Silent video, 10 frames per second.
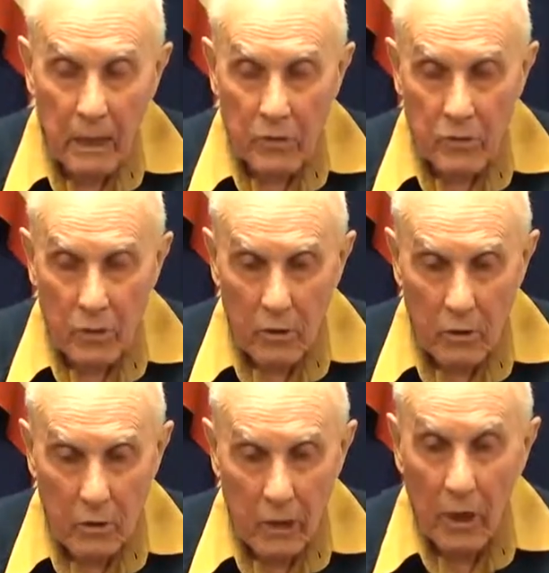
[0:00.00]

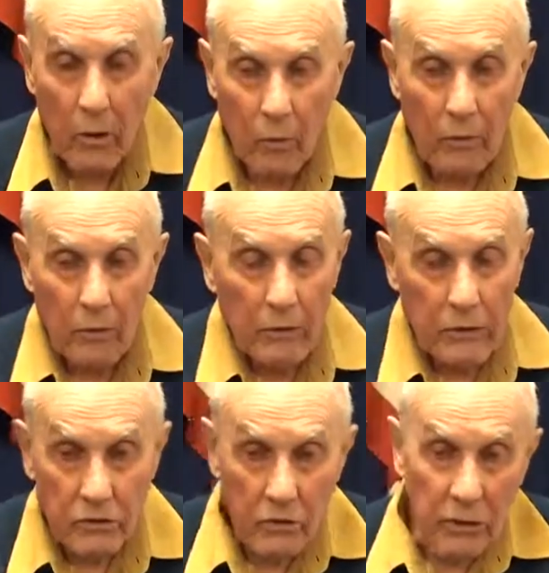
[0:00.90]
So we were
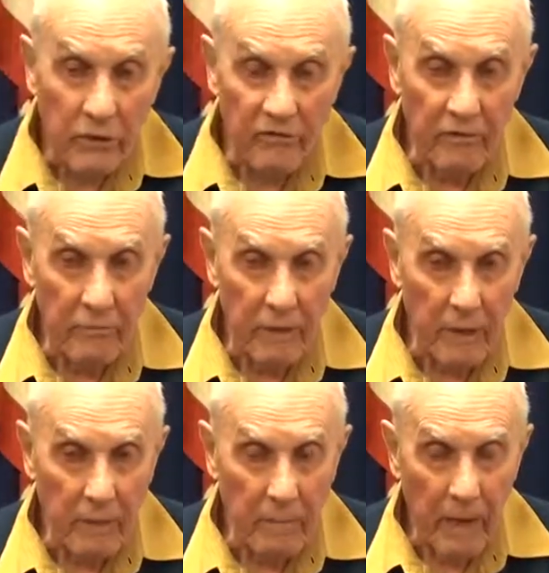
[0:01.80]
returning from
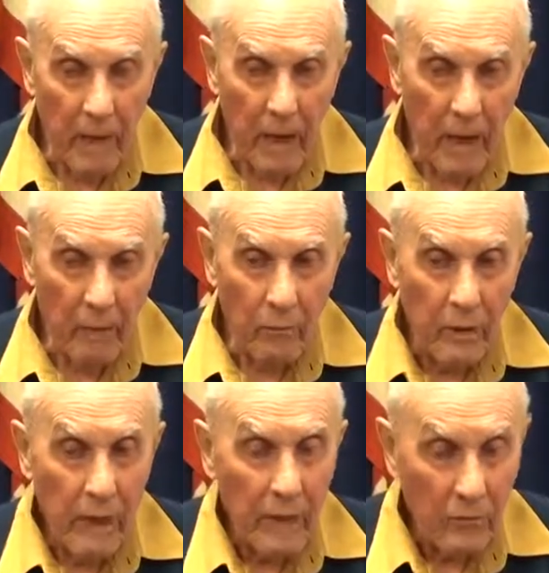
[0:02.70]
there, and
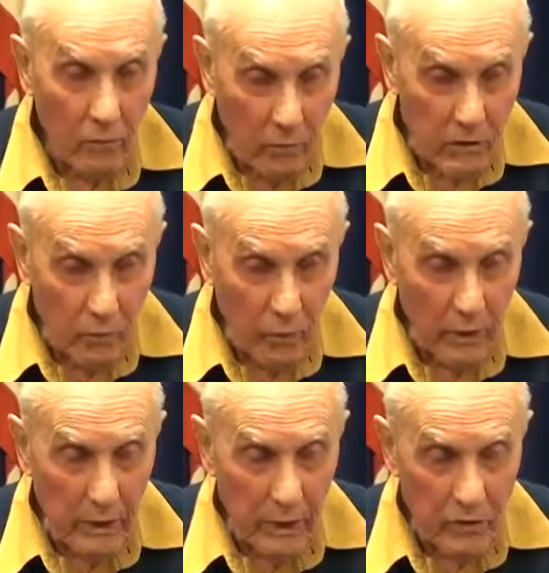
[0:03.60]
we had lost
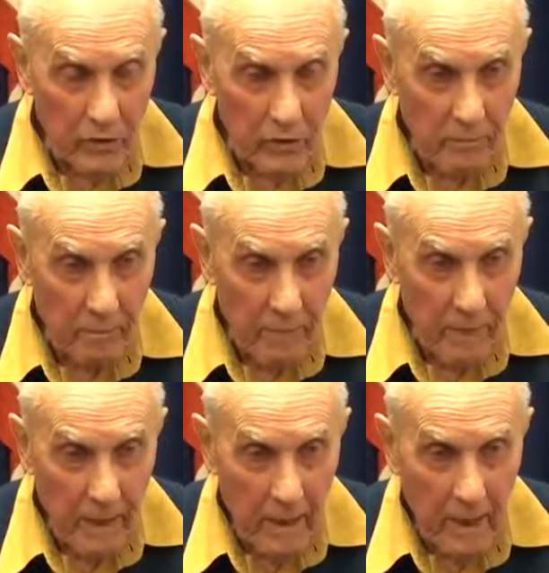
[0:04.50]
one engine
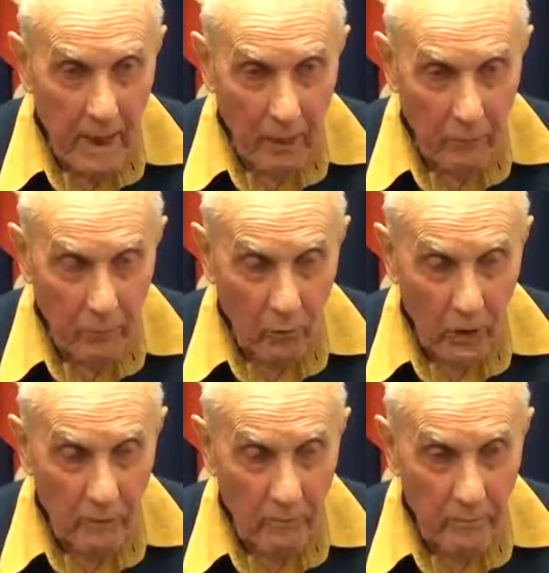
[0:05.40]

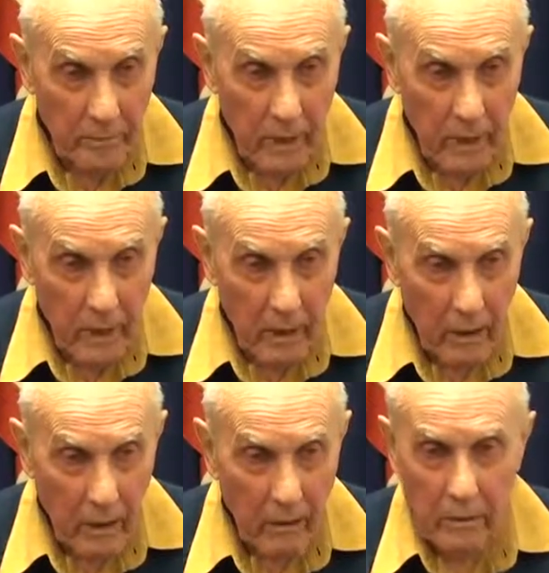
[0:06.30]
outboard,
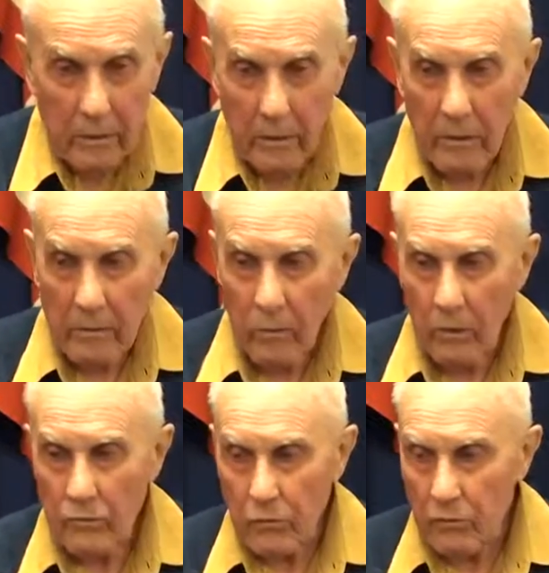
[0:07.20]

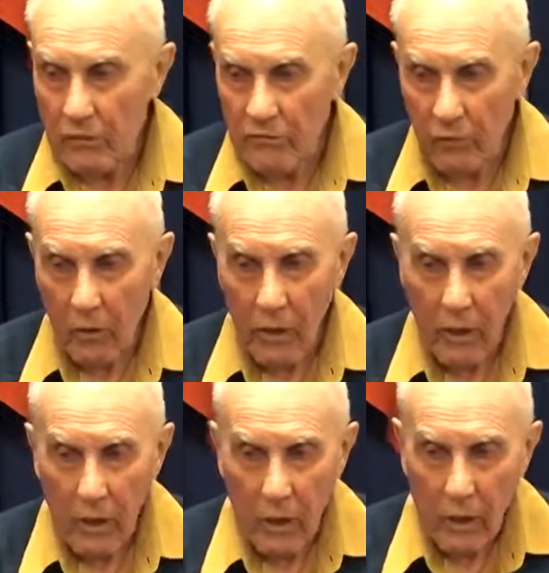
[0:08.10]
1, 2, 3, 4,
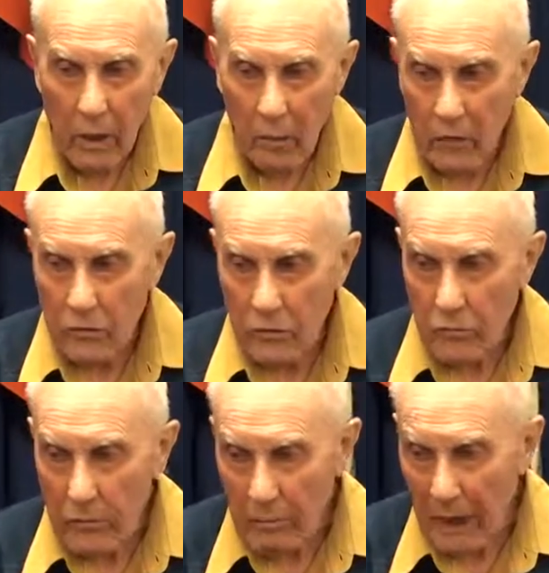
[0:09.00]
1,
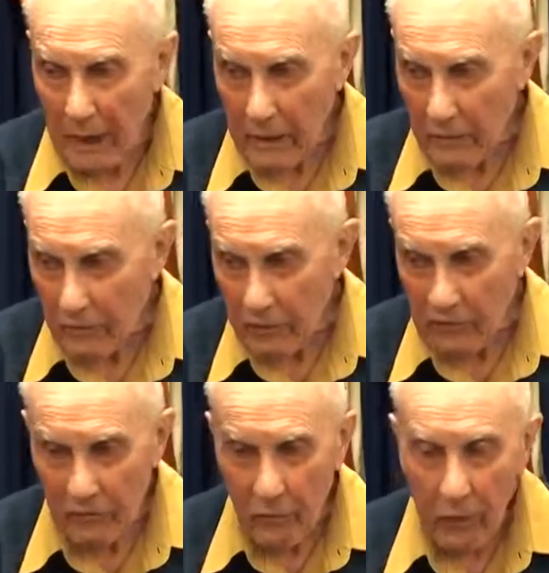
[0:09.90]
2 the body, and 3,
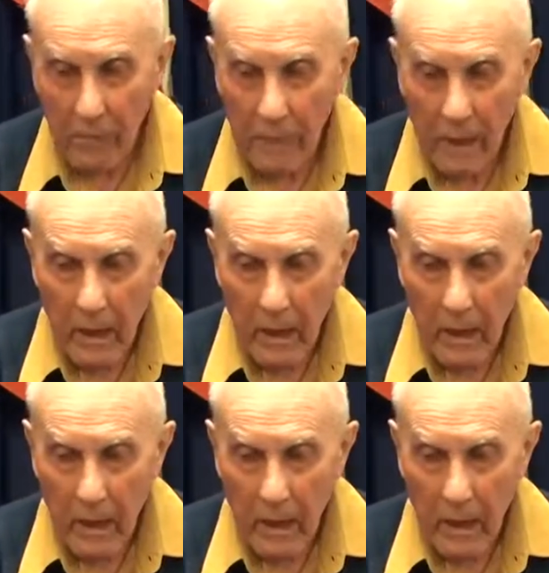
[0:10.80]
4,